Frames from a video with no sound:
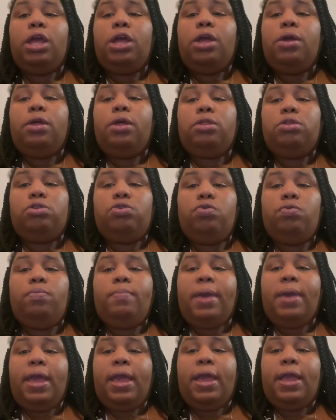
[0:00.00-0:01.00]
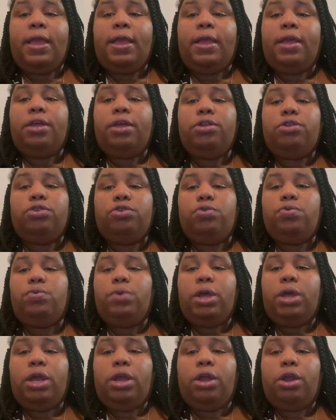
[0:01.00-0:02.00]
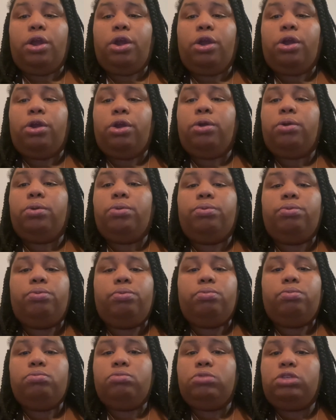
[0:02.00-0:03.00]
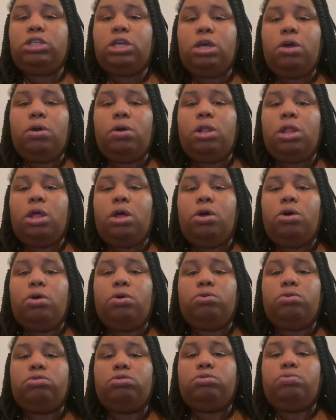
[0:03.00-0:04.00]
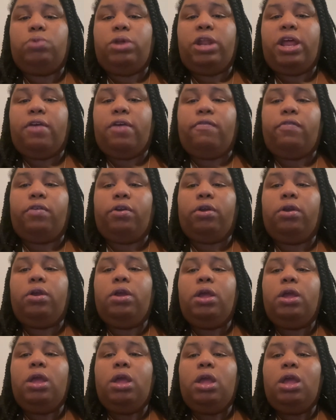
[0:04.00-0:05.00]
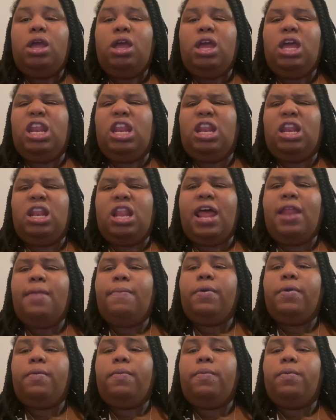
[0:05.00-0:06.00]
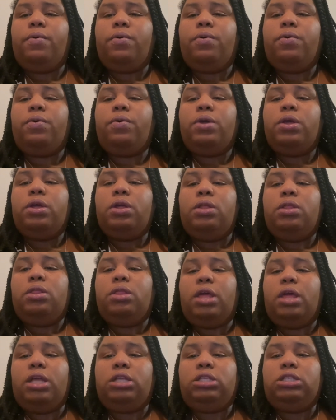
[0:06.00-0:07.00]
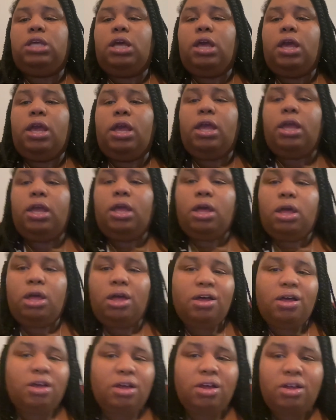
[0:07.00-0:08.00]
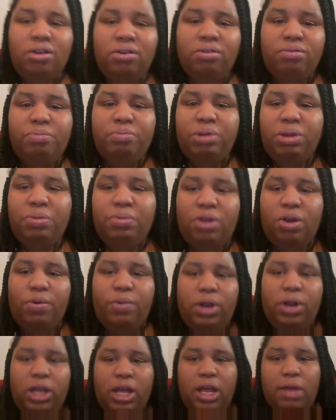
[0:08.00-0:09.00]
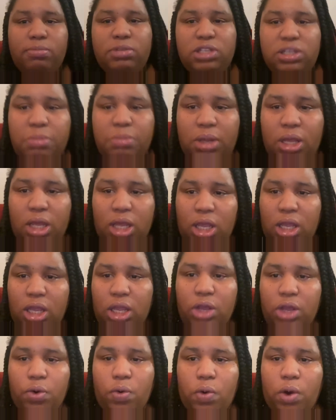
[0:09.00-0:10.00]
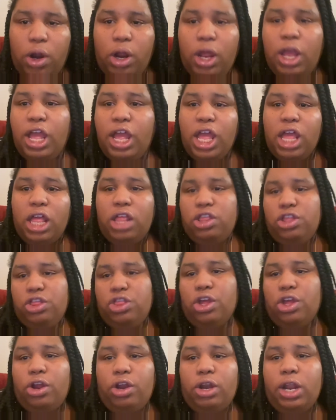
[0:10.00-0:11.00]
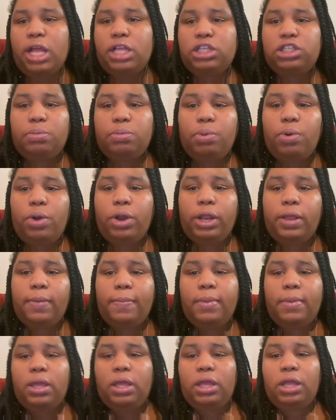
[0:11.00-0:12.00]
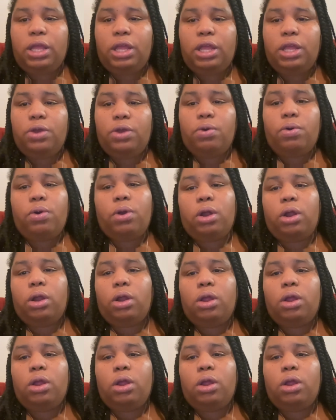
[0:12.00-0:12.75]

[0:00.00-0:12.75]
you may do hair, sell clothes, whatever. And a lot of people, they say, people don't want to come to me, or they're not supporting me, or